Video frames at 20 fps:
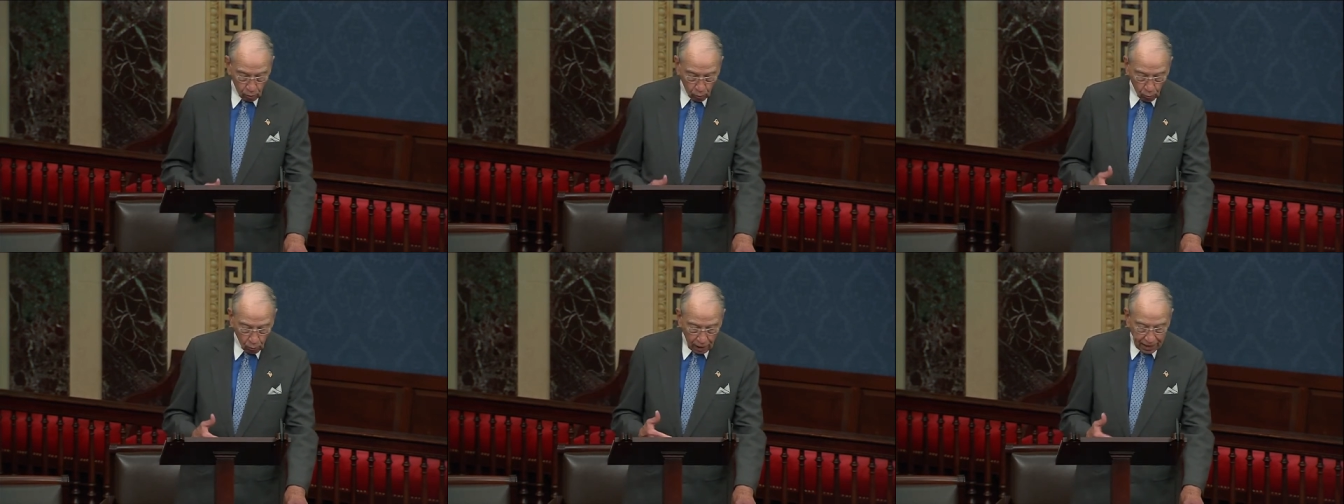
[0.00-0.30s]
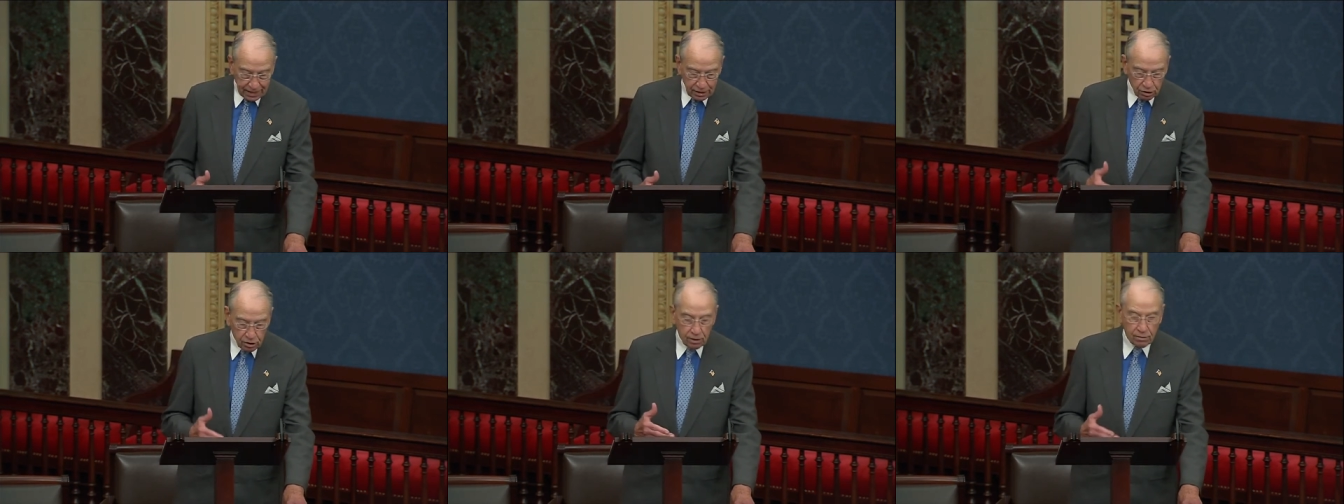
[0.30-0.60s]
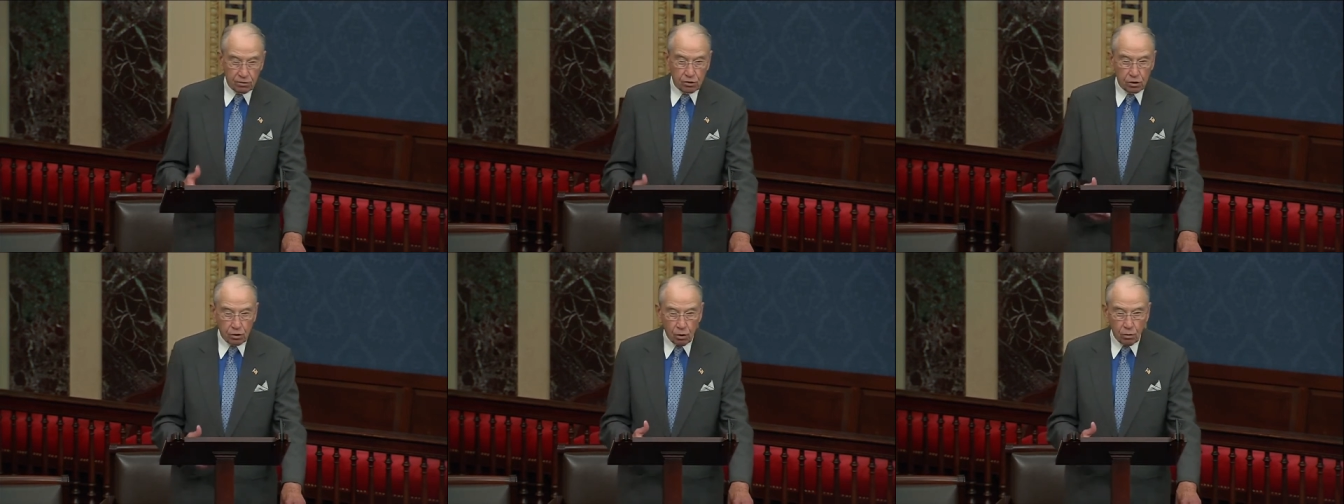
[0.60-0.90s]
rights of
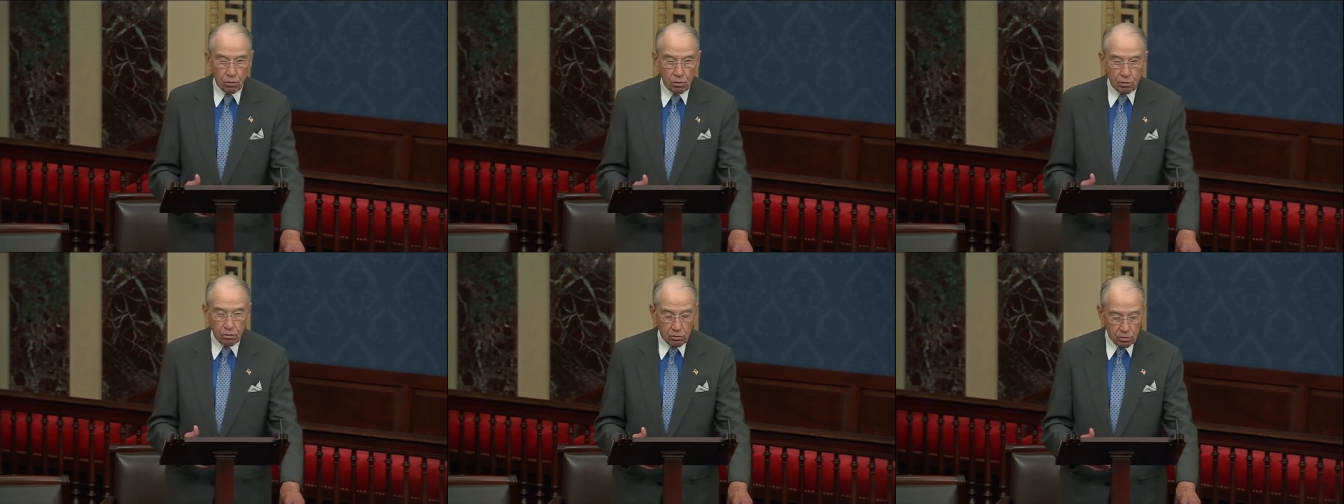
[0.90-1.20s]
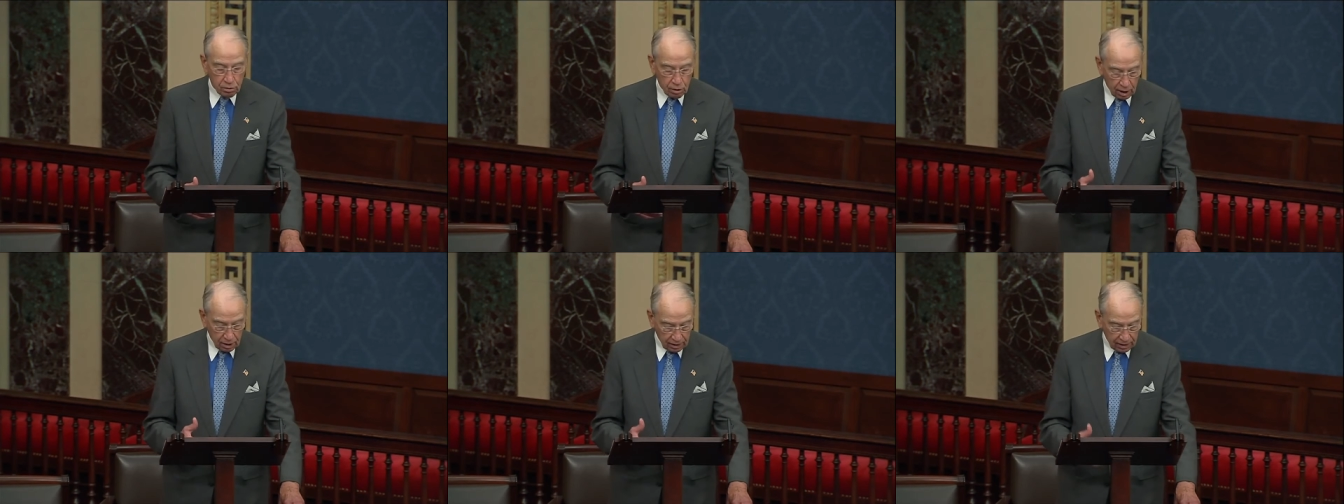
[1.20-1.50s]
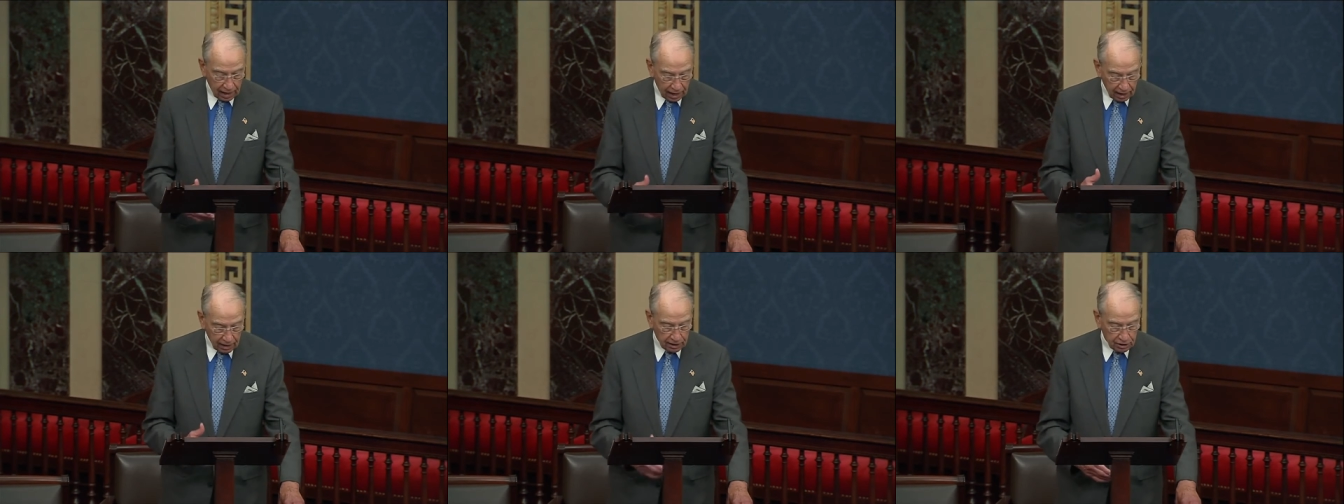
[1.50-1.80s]
students on
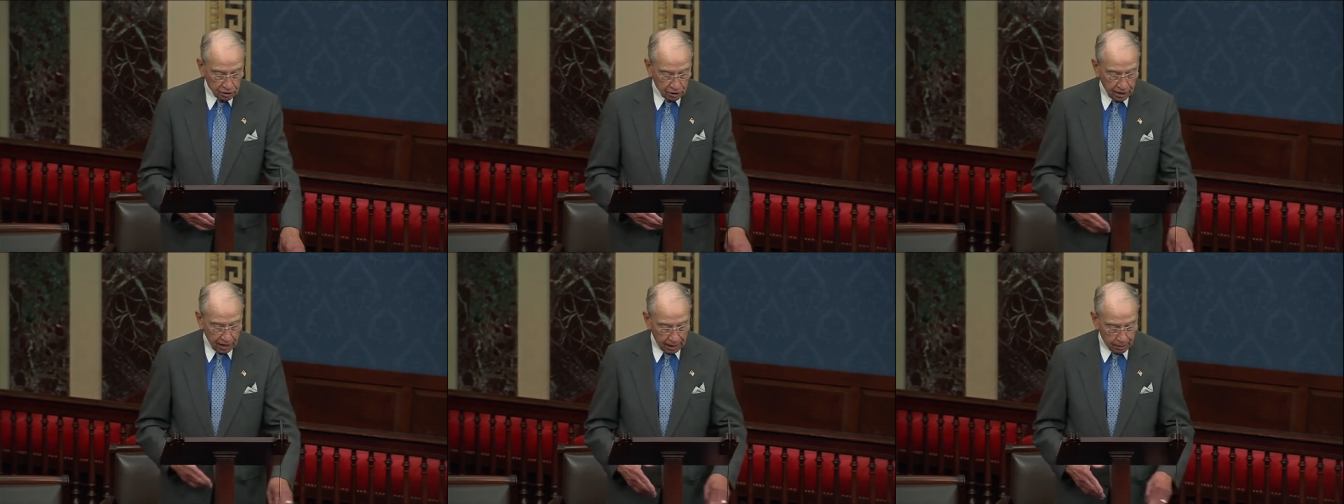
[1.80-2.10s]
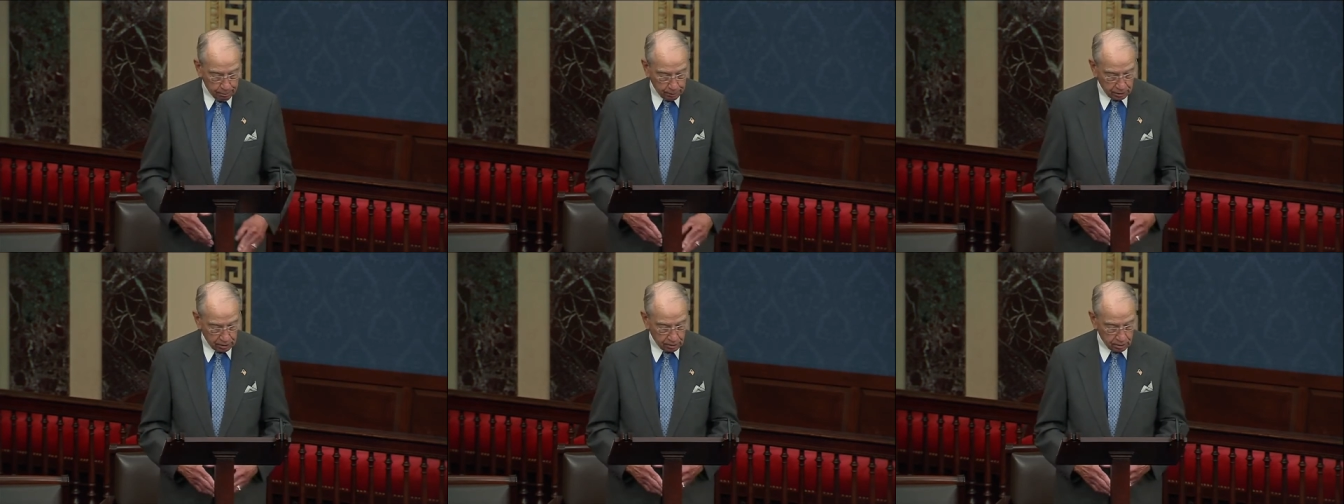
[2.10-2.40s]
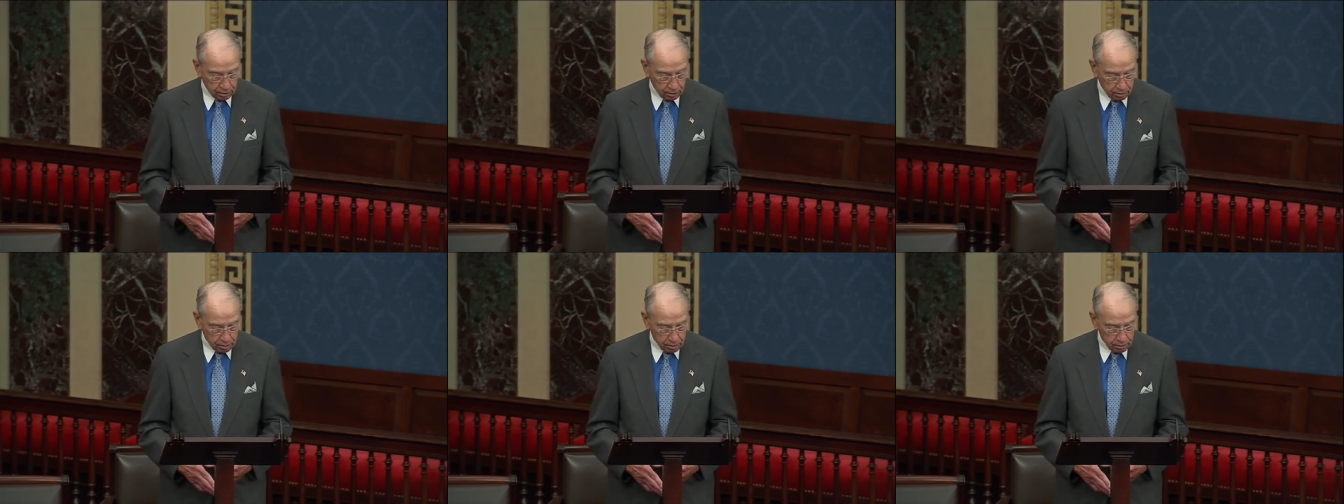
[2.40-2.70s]
college
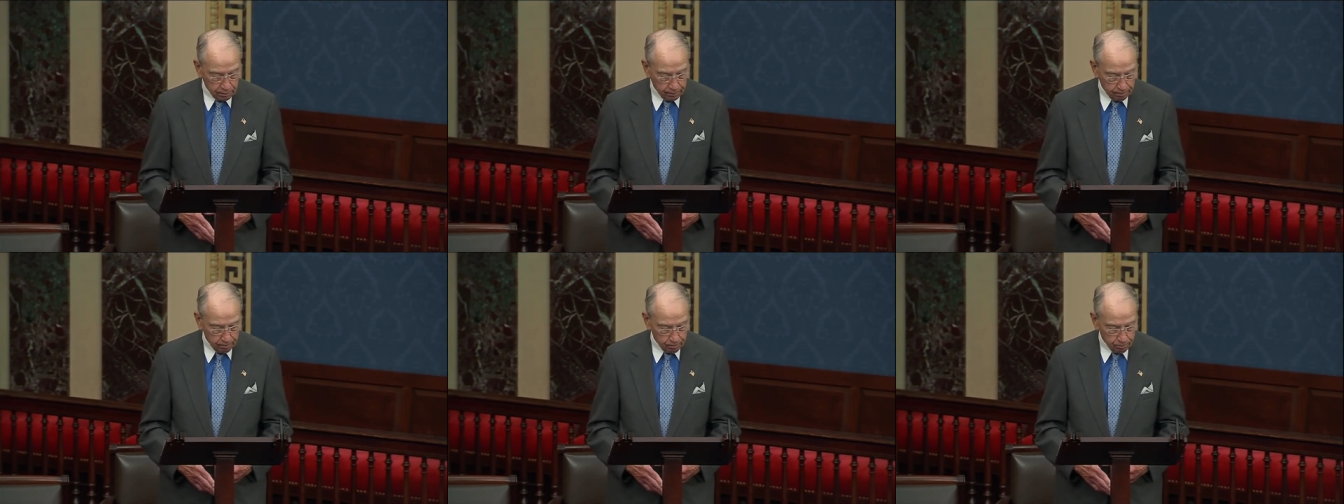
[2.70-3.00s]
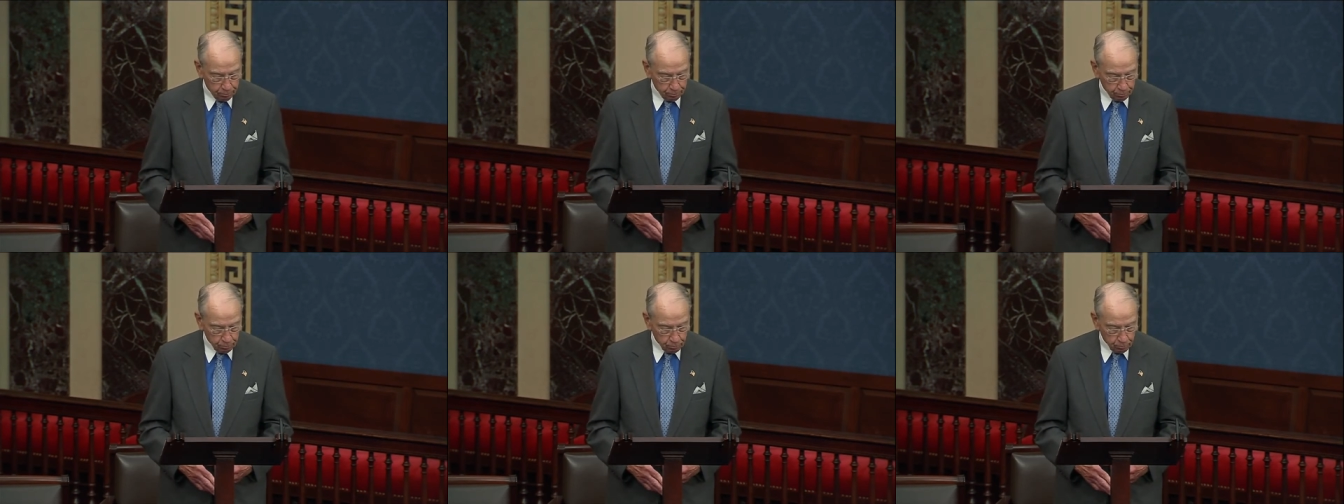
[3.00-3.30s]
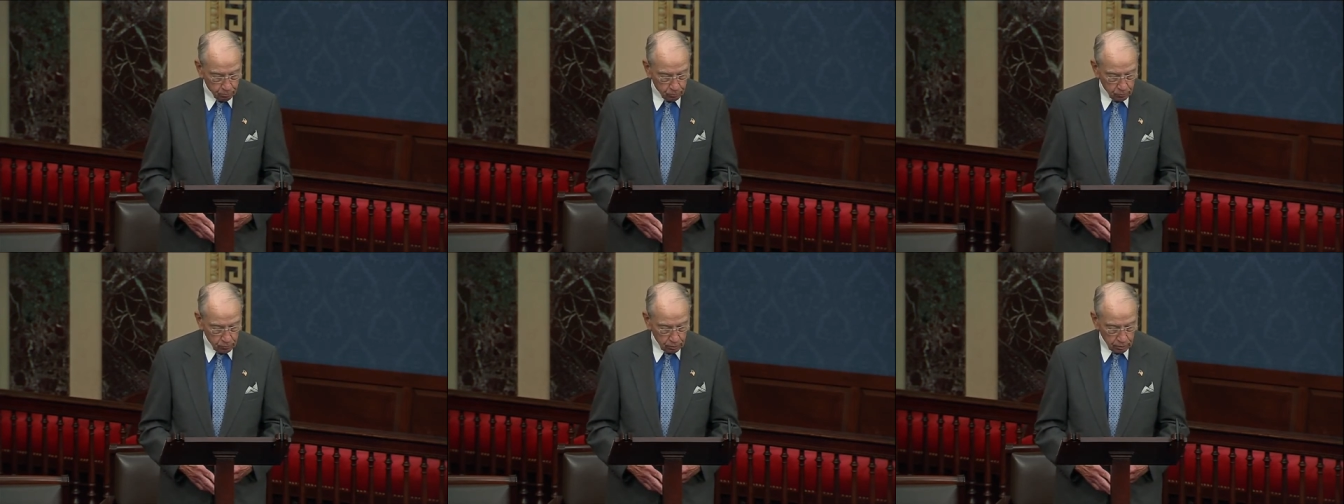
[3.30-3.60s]
campuses.
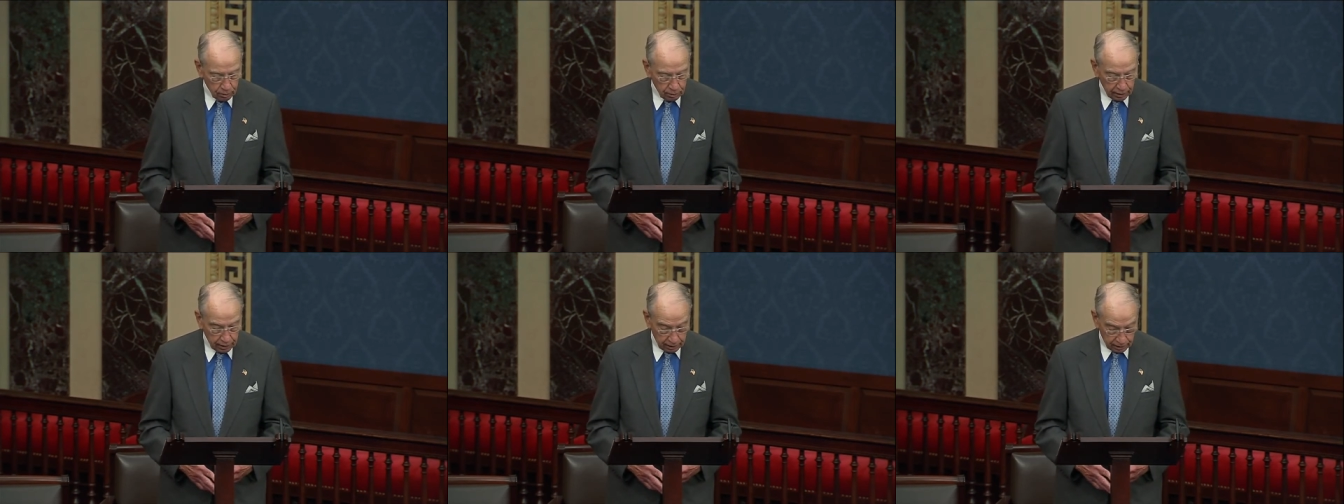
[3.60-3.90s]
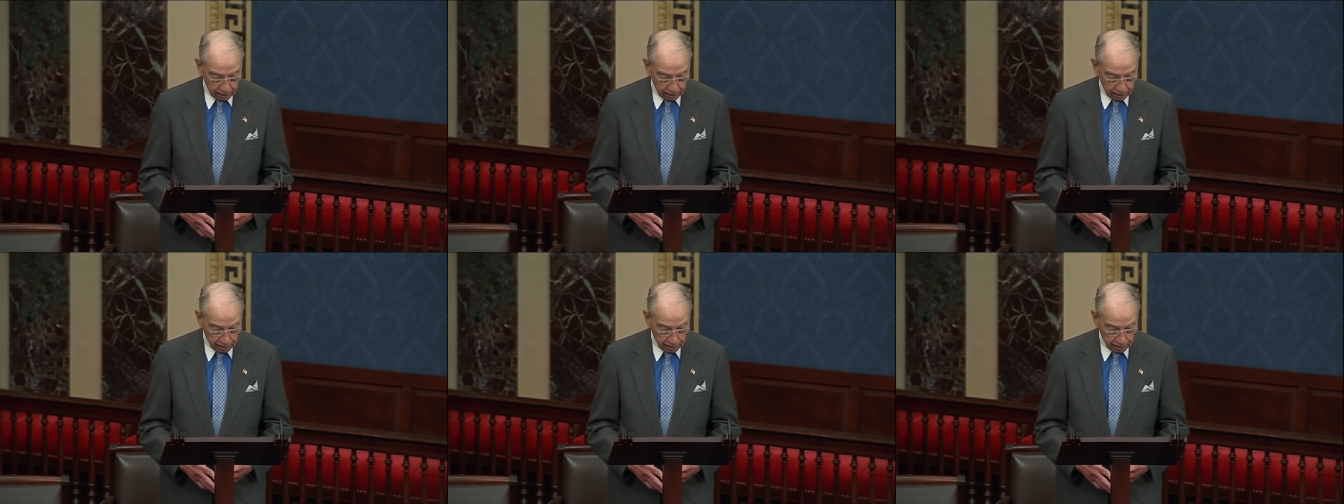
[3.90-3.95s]
In